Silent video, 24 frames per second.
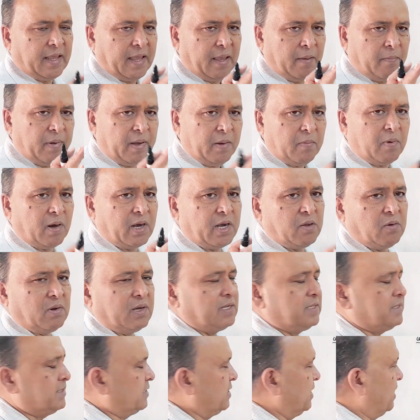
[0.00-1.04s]
Everybody
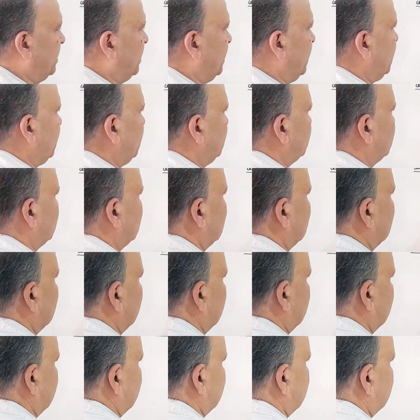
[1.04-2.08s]
will say
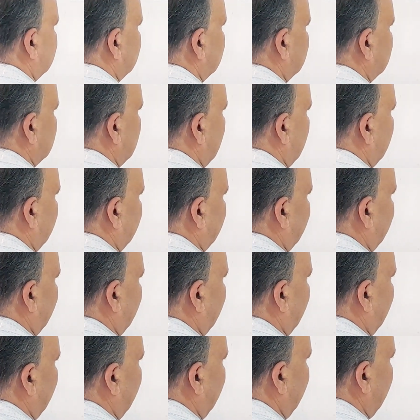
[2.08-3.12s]
these are
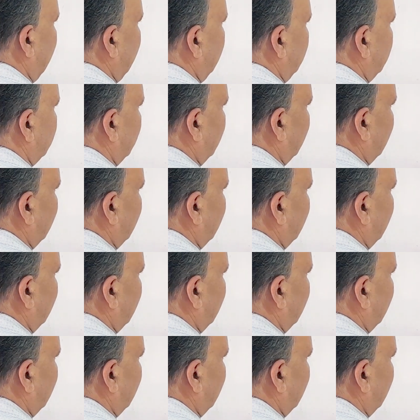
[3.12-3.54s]
A,